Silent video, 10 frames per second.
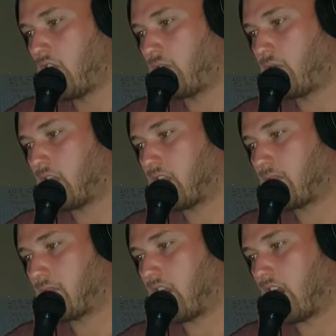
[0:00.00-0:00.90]

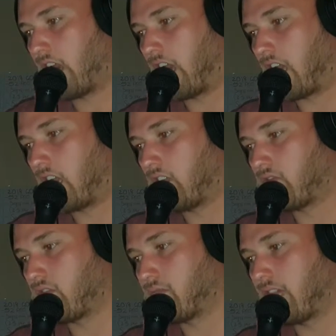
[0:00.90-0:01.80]
with my
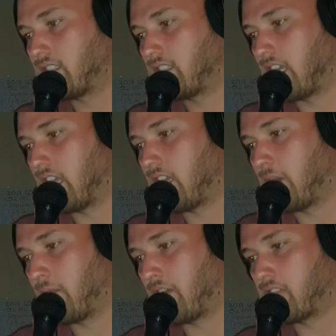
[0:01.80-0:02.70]
roommates
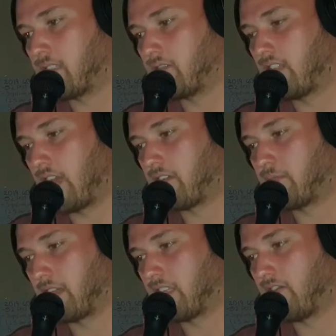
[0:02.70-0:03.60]
in their
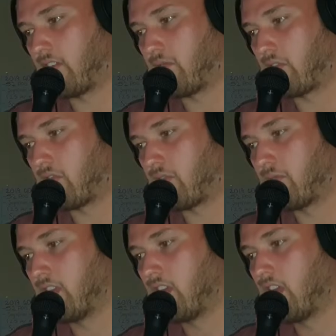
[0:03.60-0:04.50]
respective living room.